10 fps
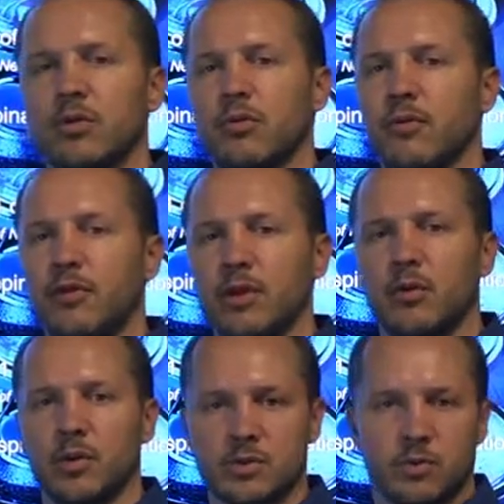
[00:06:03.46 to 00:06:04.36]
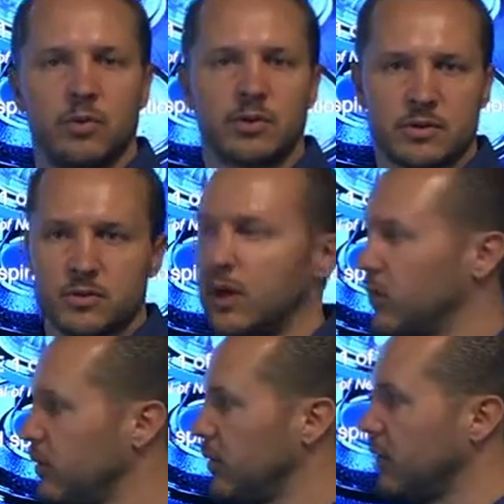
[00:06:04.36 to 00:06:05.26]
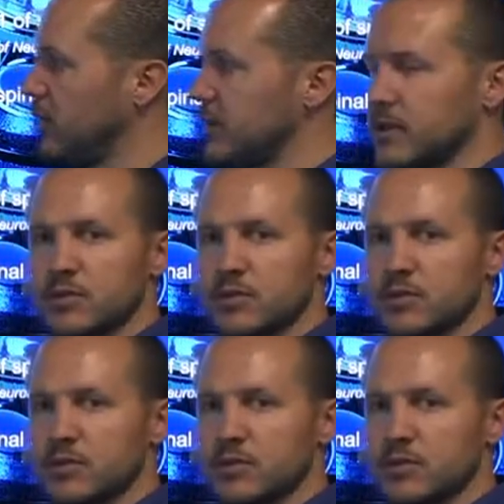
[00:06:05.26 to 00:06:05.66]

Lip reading: will reveal, which is why we're going over this,